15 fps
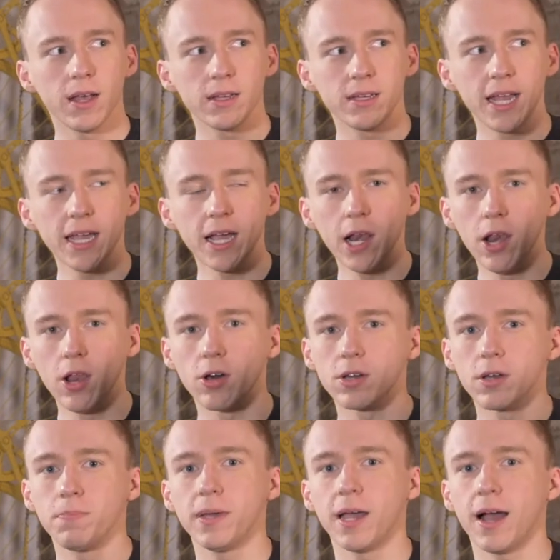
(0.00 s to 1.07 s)
Take a
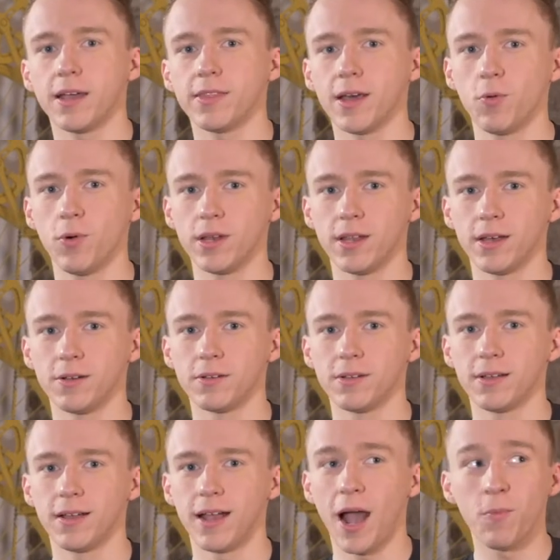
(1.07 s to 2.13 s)
look behind that window.
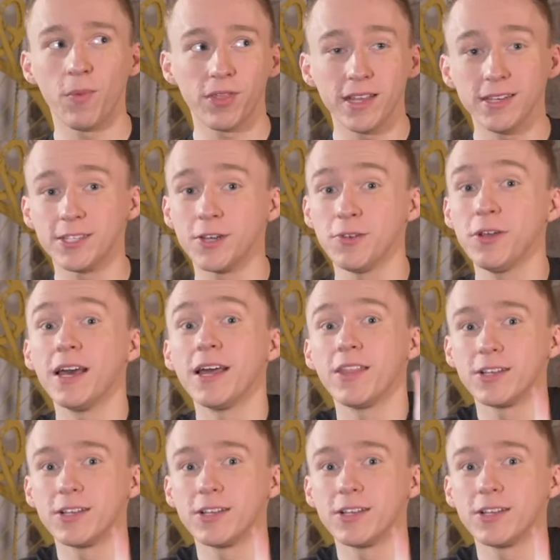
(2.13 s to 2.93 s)
And when they do,